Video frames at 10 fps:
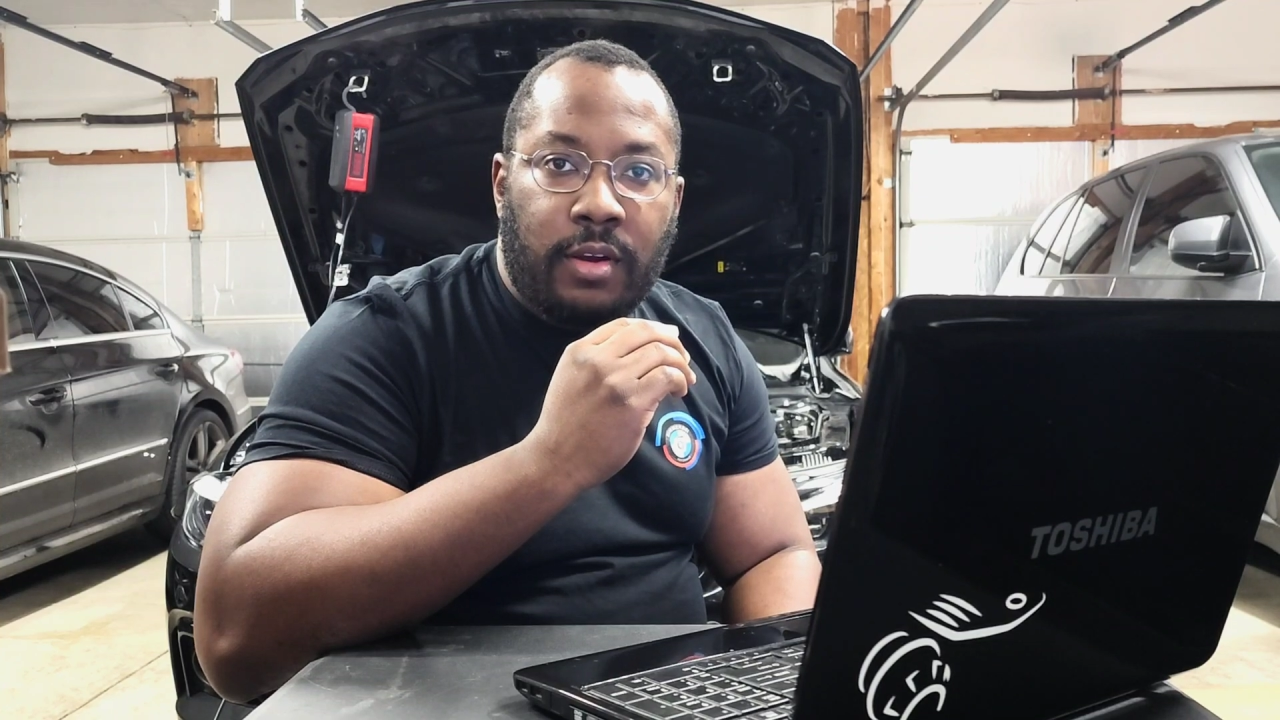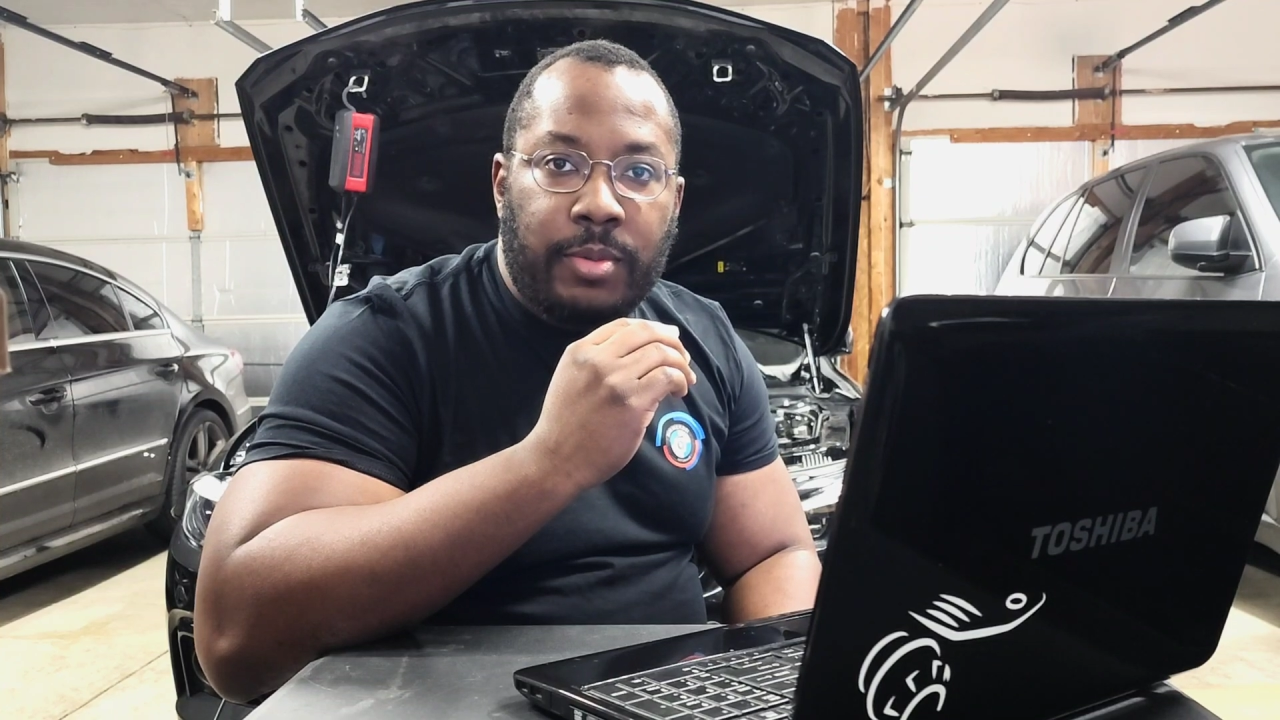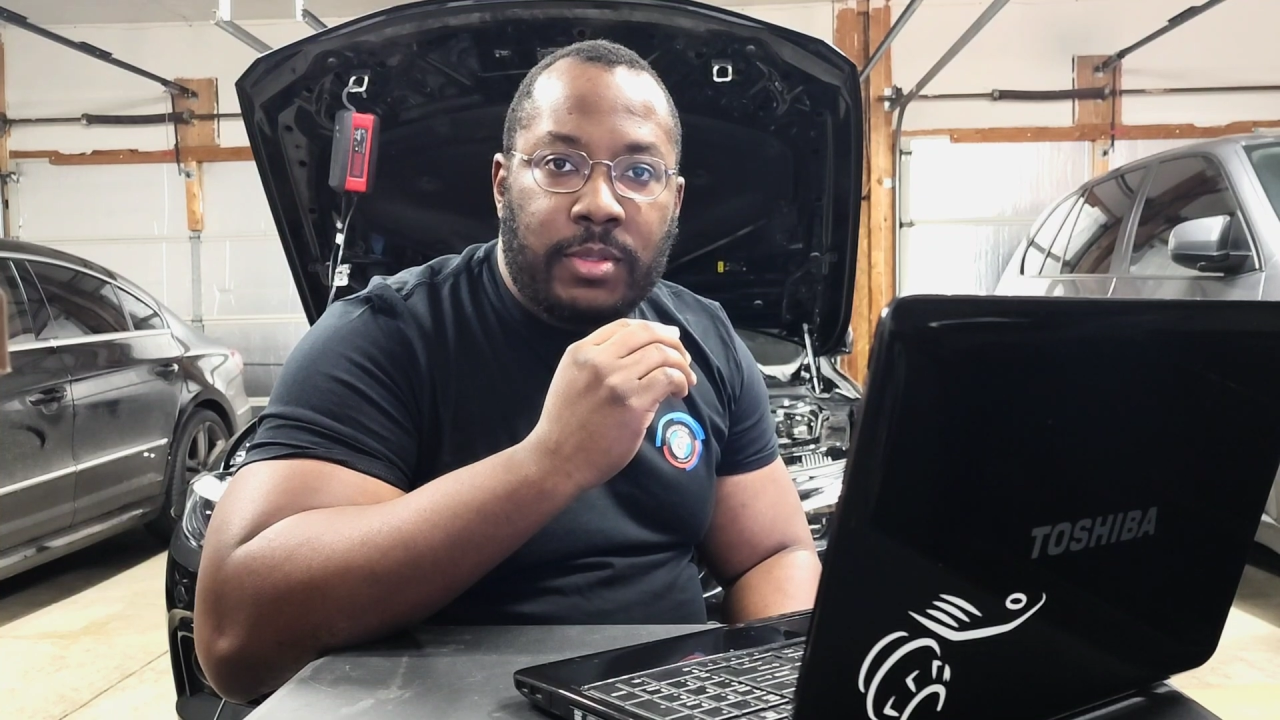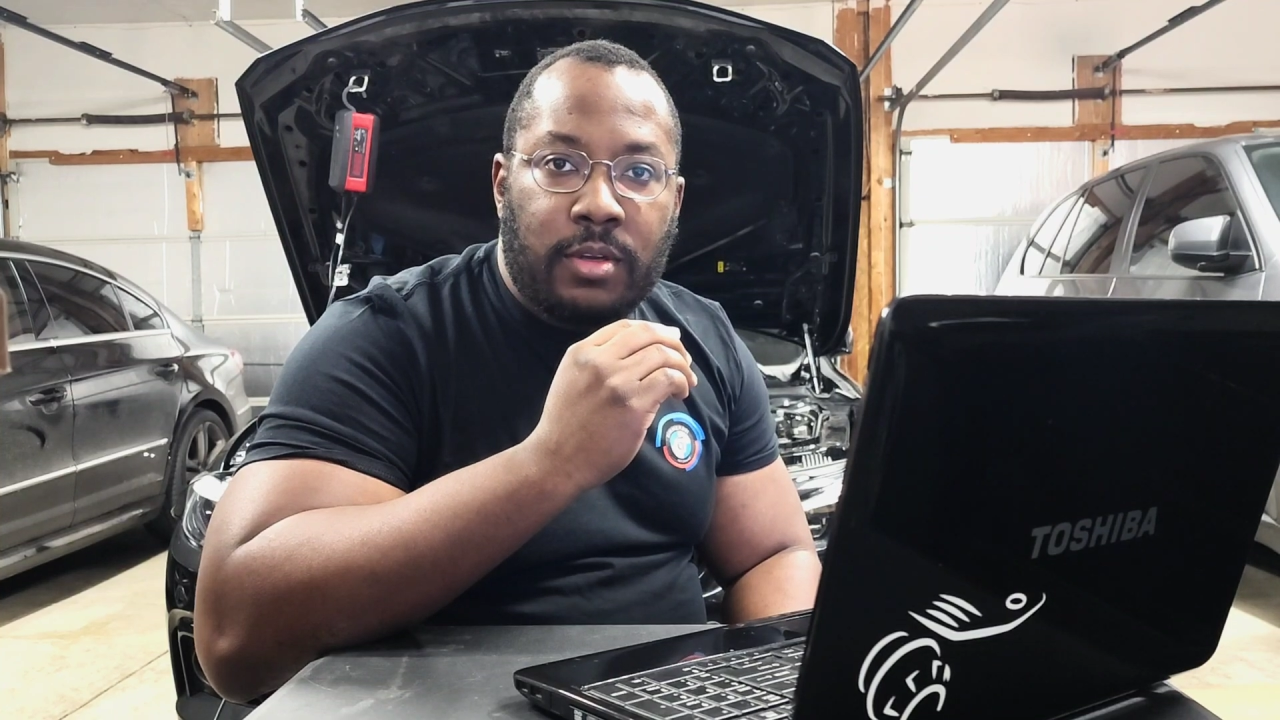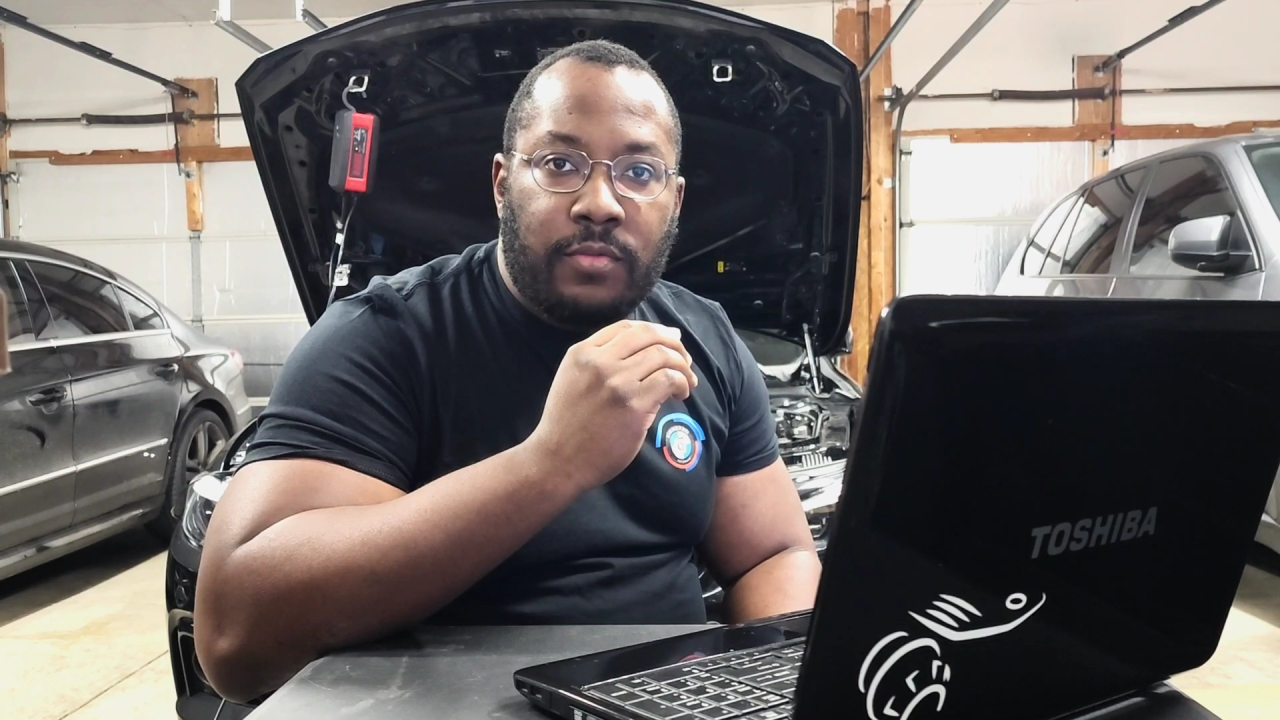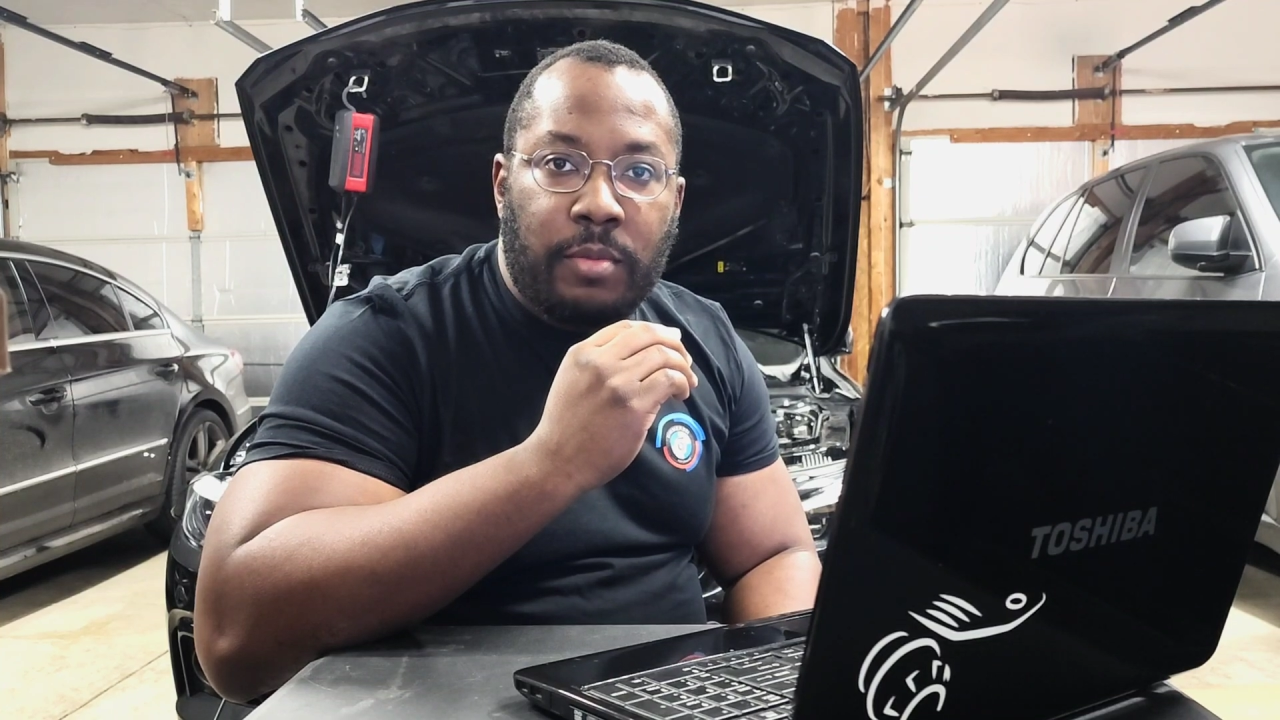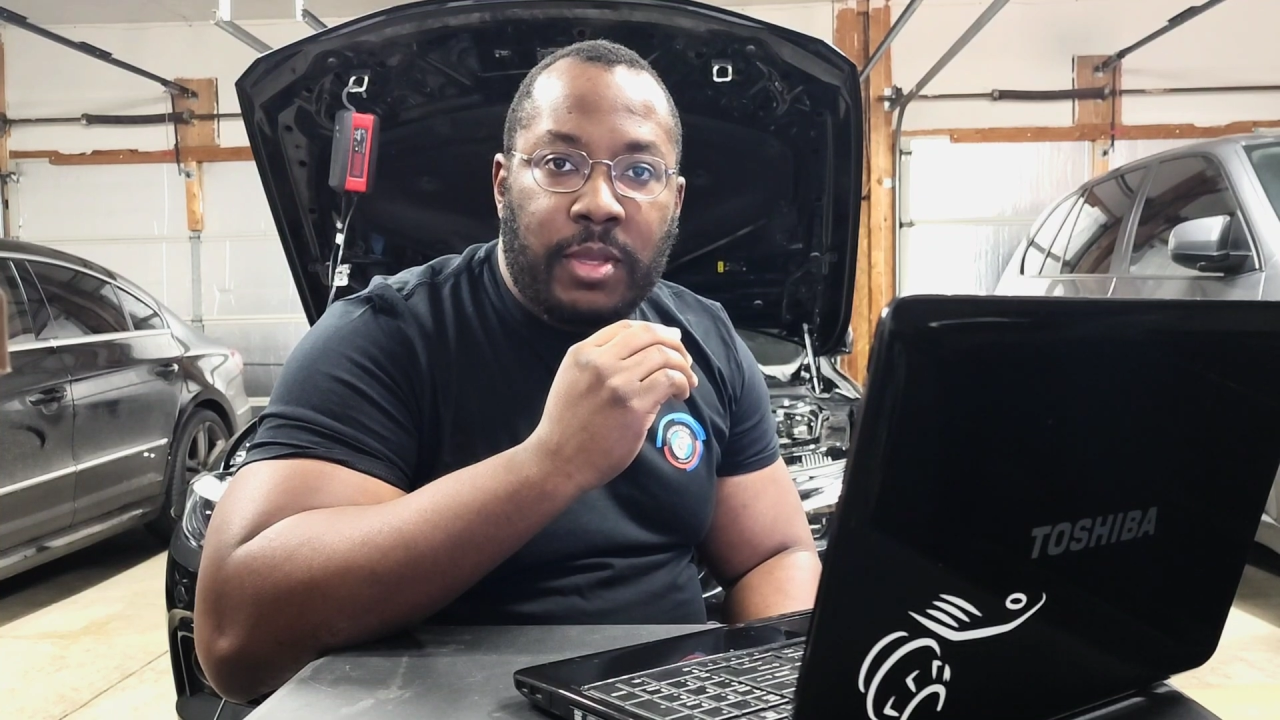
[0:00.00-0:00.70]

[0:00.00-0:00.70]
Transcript: episode of the